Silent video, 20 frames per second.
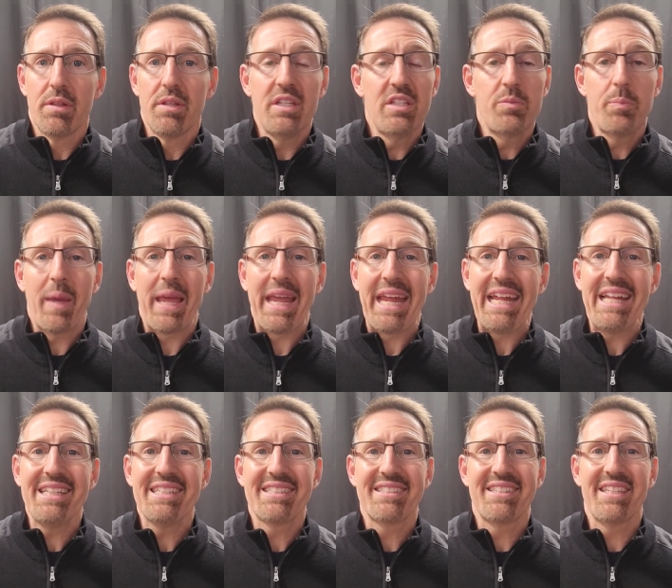These
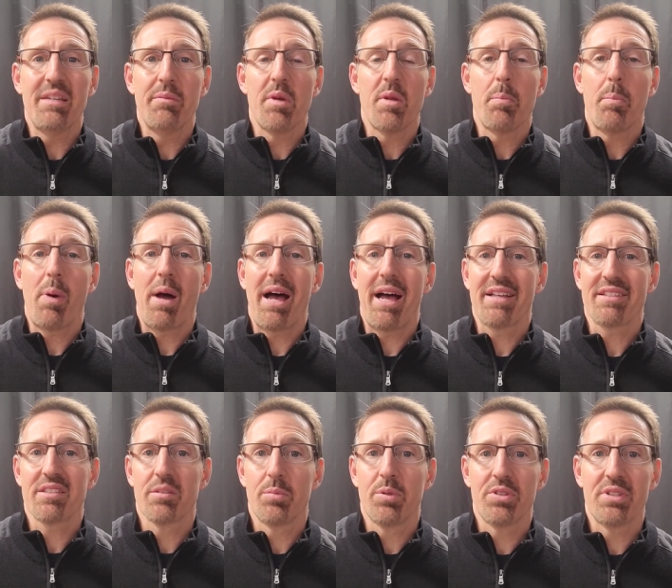pains seem
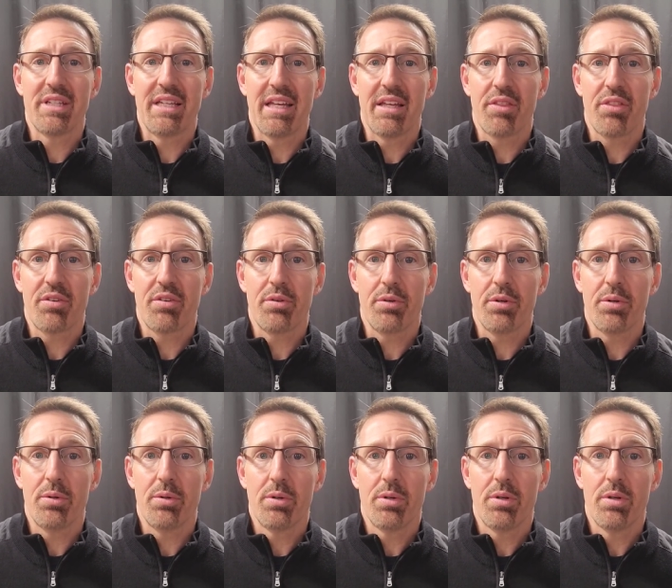impossible to get
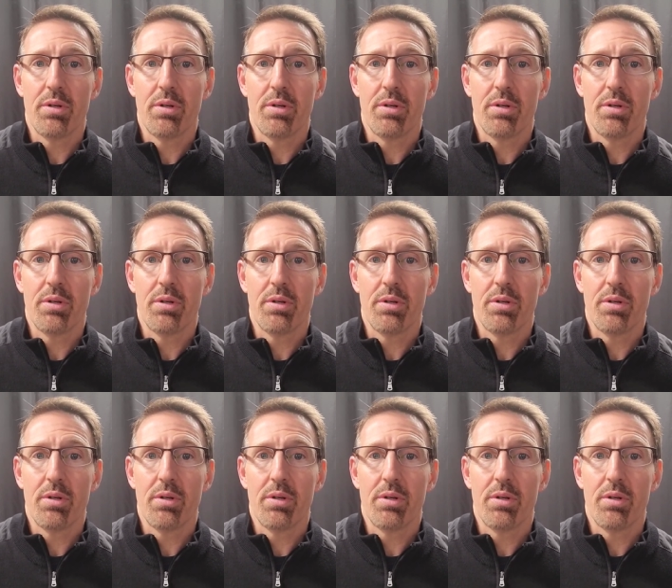through.